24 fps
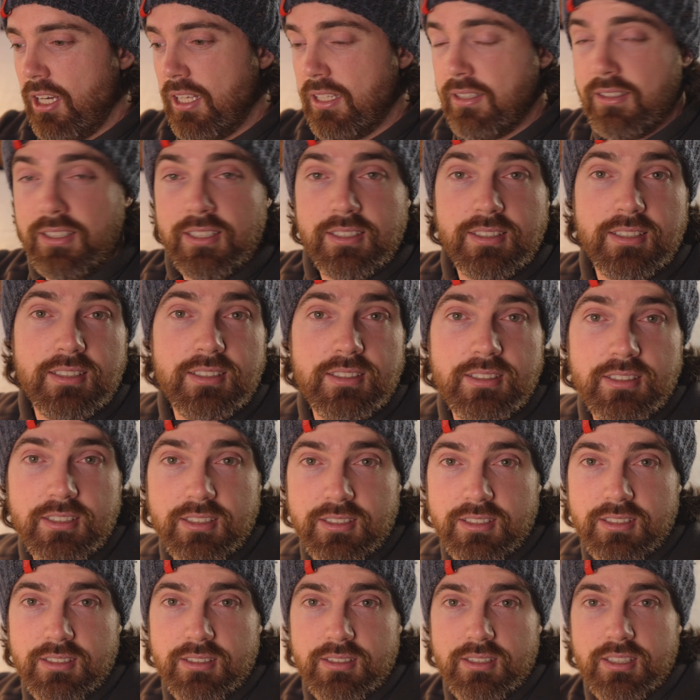this is
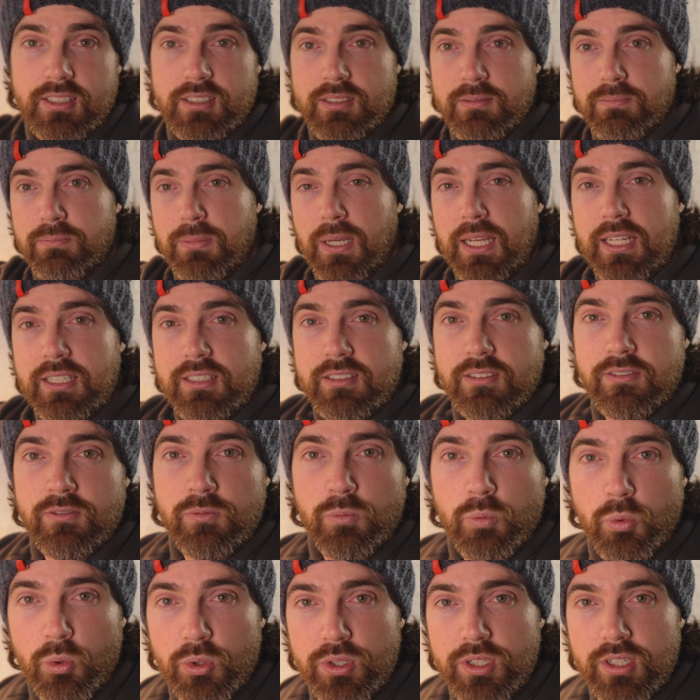just this piece of
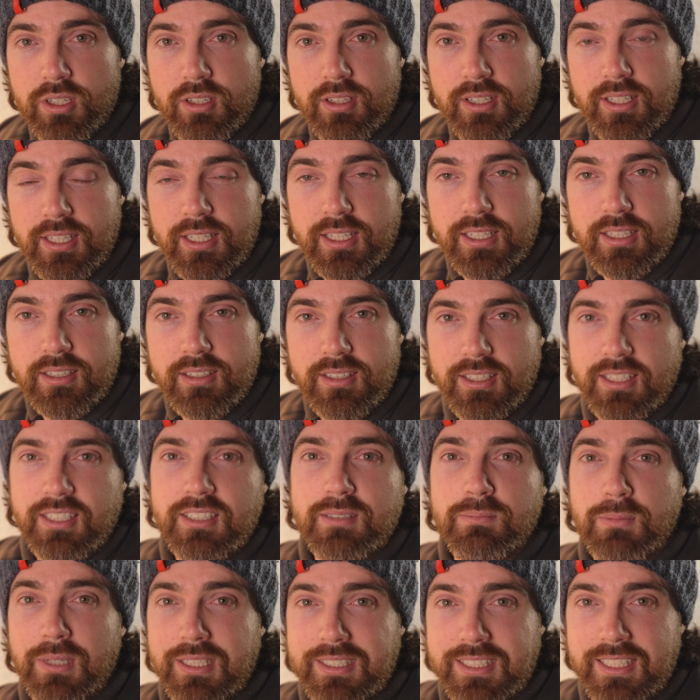wood here is
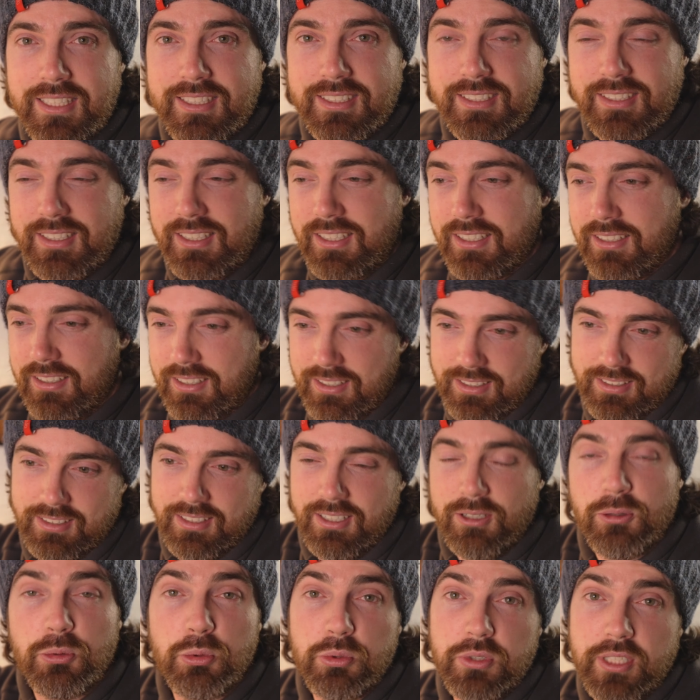my desk, as
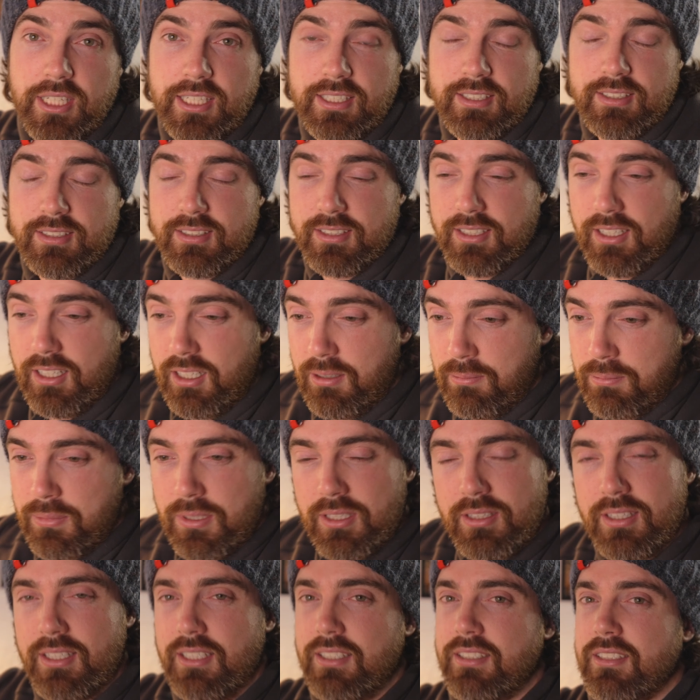all desks are,
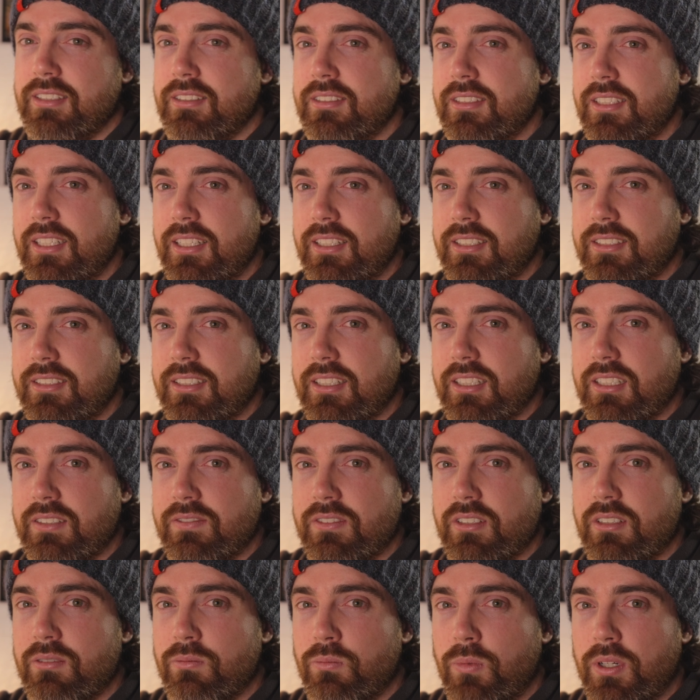but this is the extent
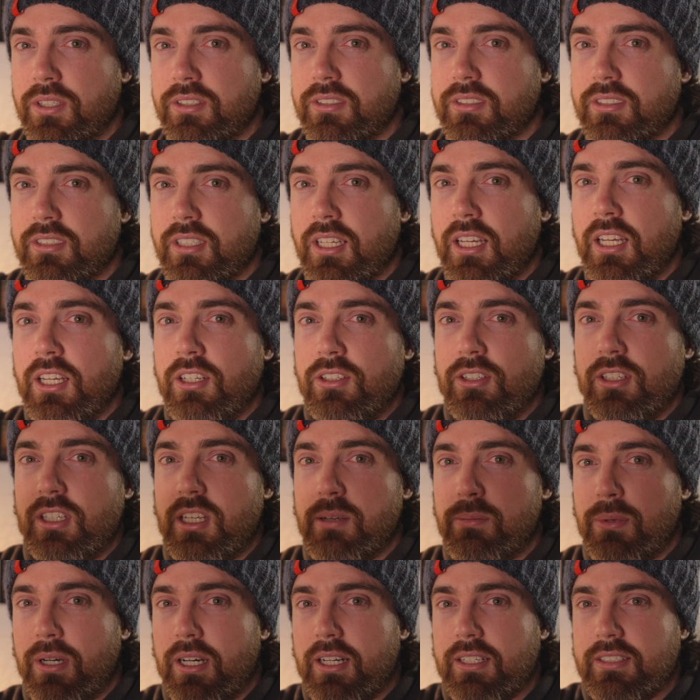of it. Once you
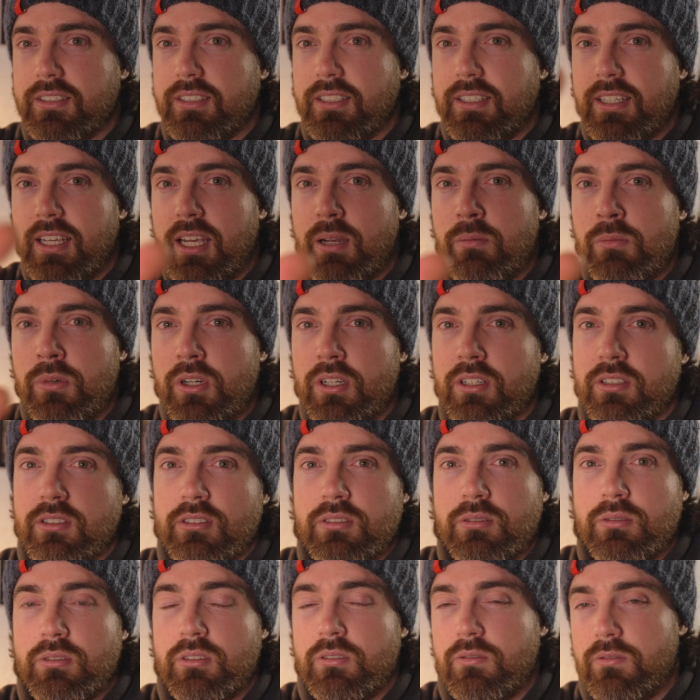get past the camera,
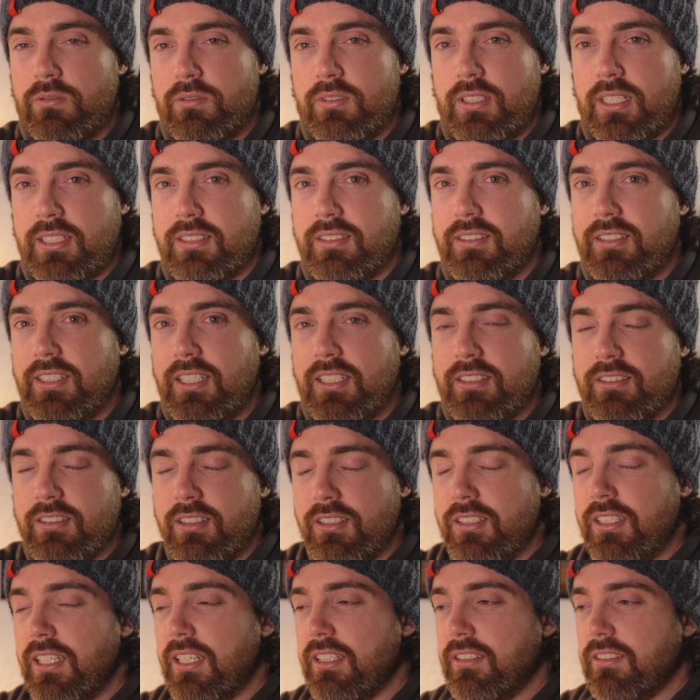it's that's the end of the
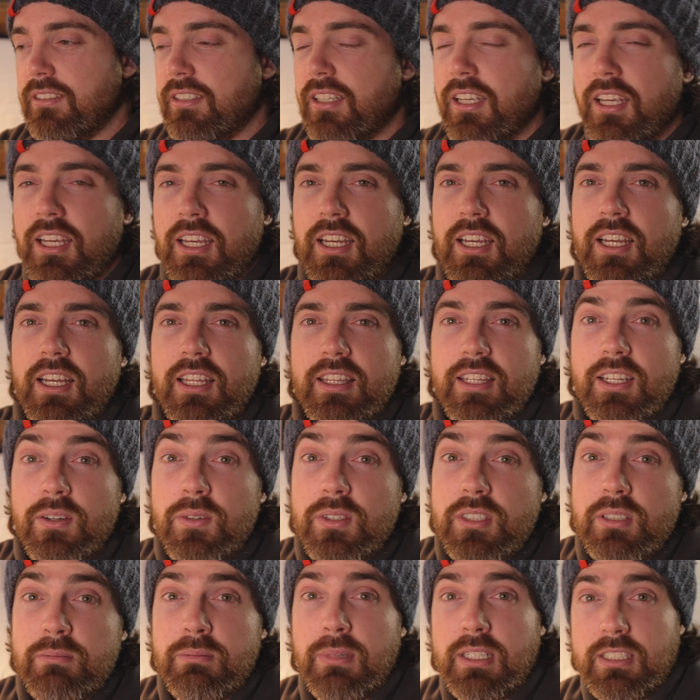desk. There
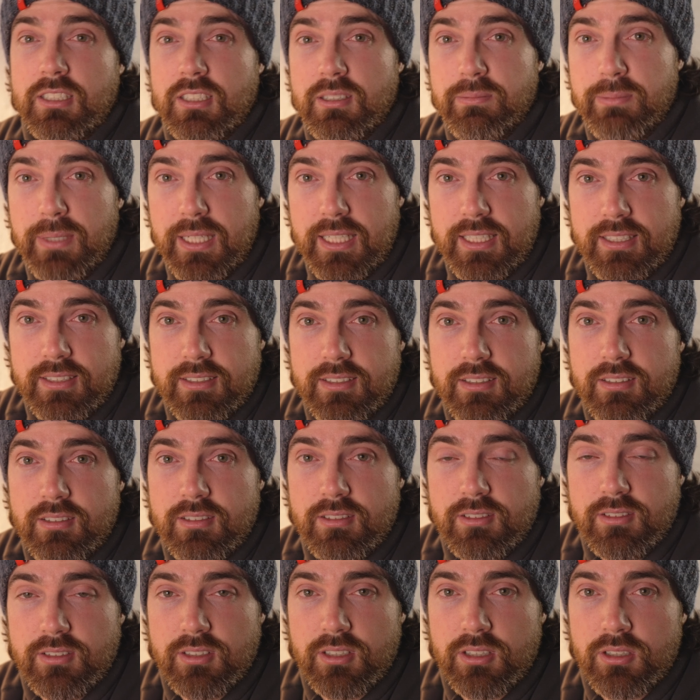isn't much space.
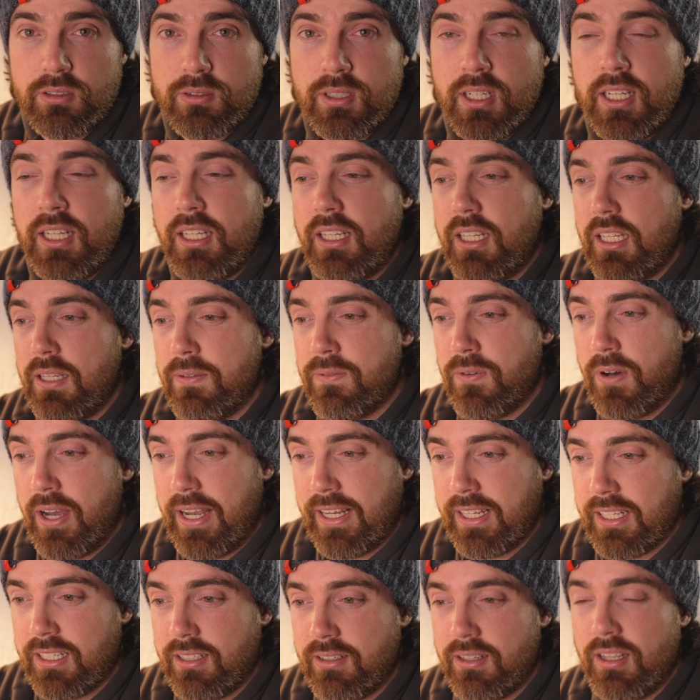So if I
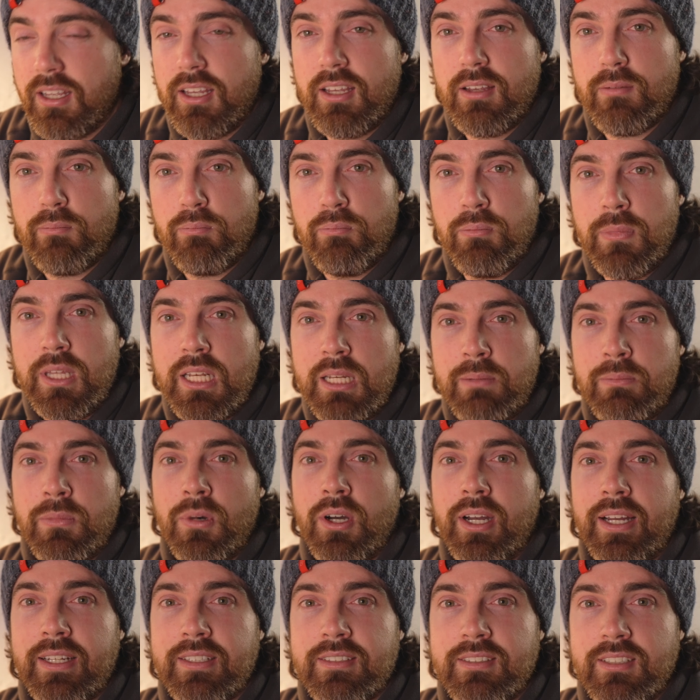can
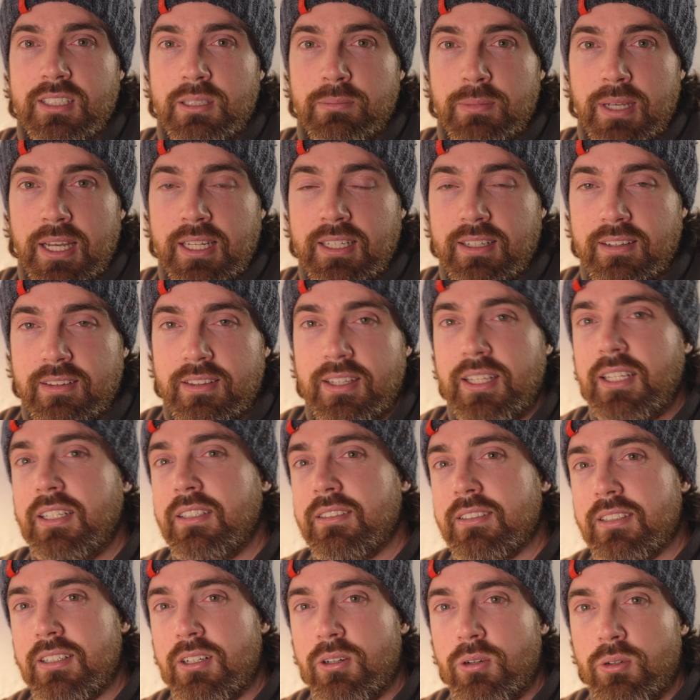minimize the amount of
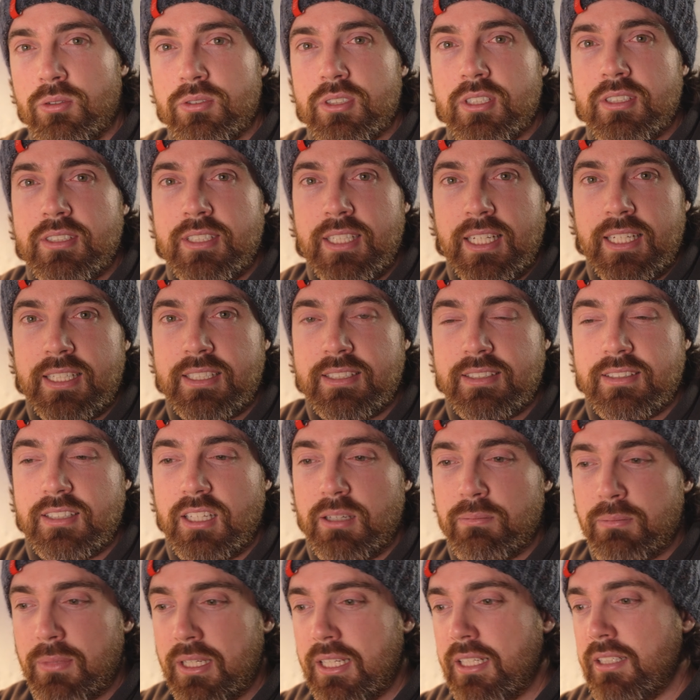things that are on the desk,
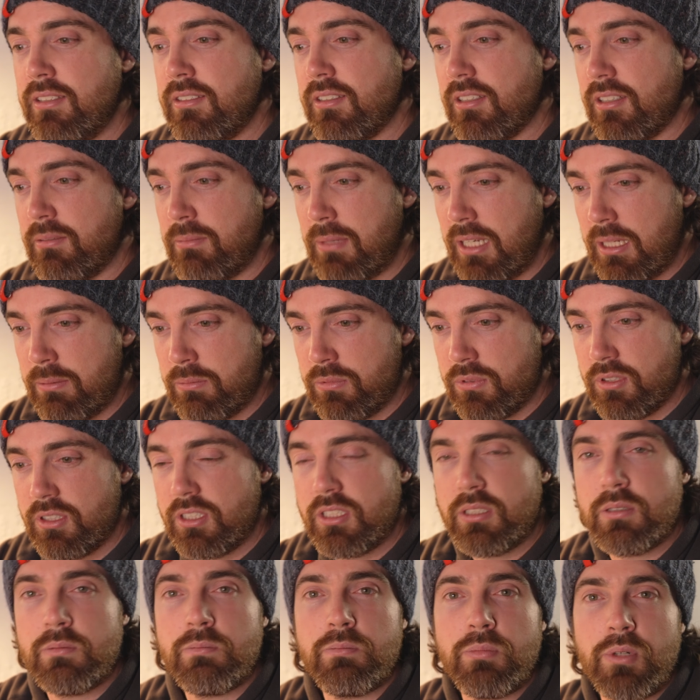that means I'm able to
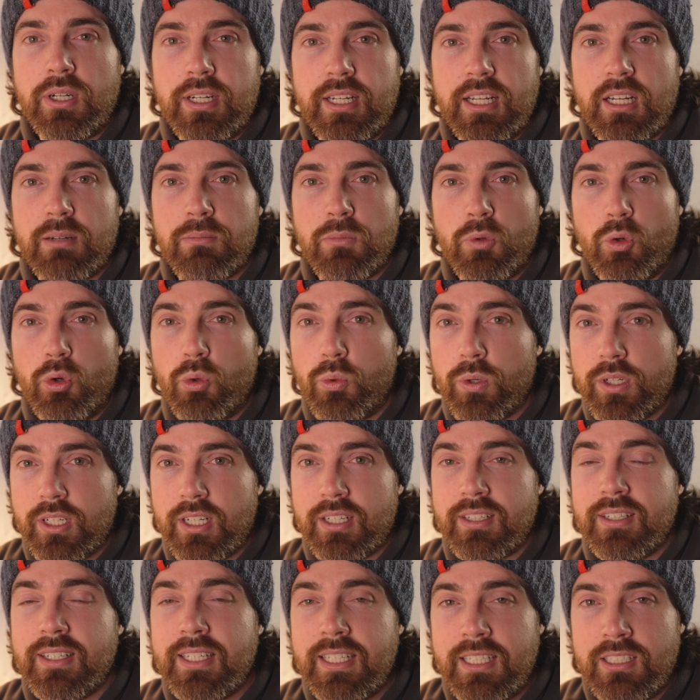spread out more when
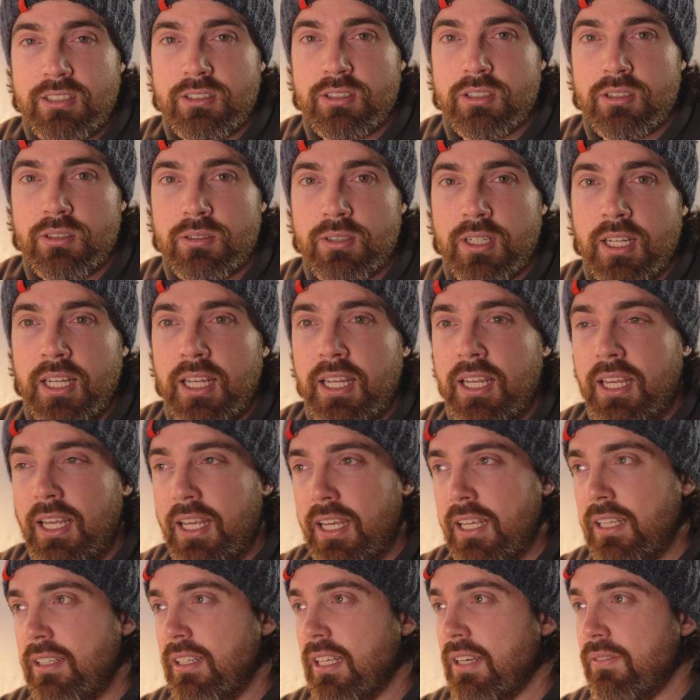I need to,
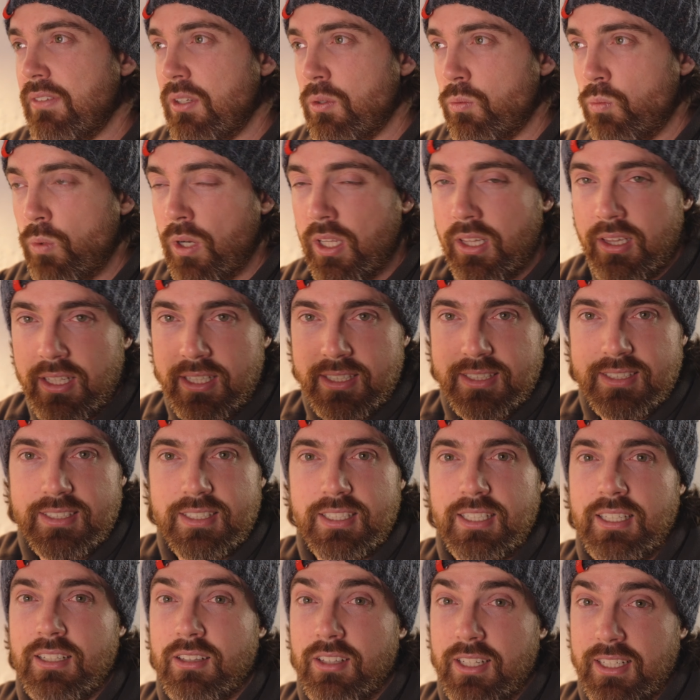and having one less
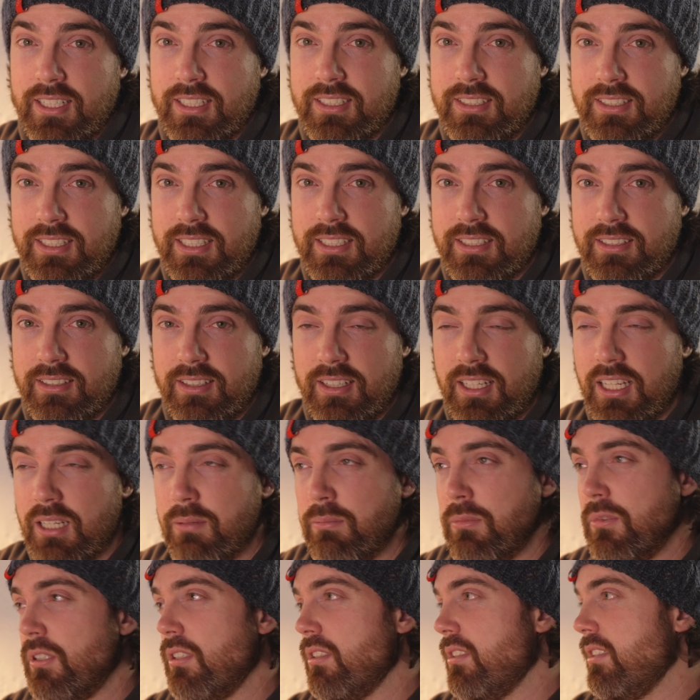thing like a desk
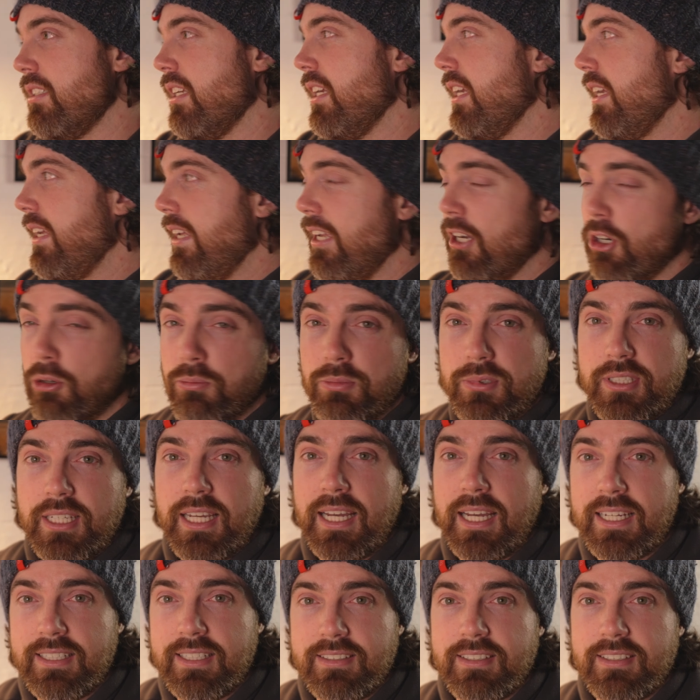lamp just helps
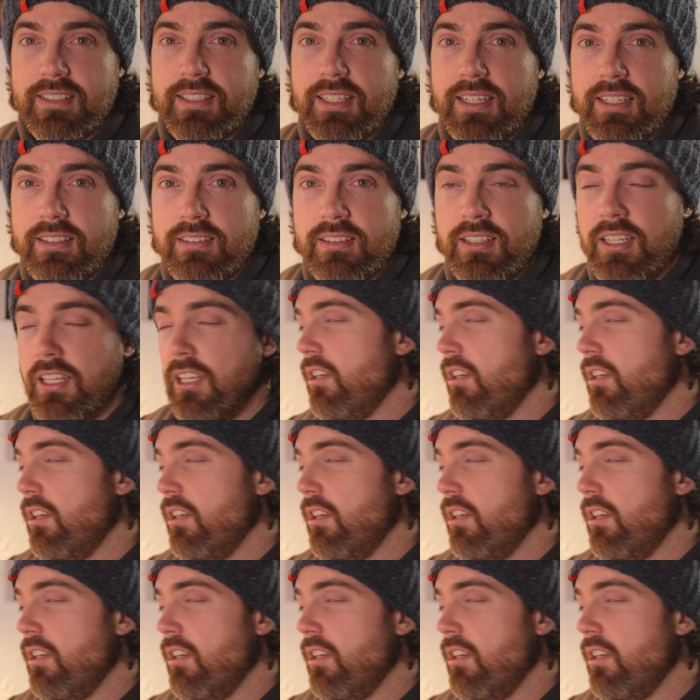add to that.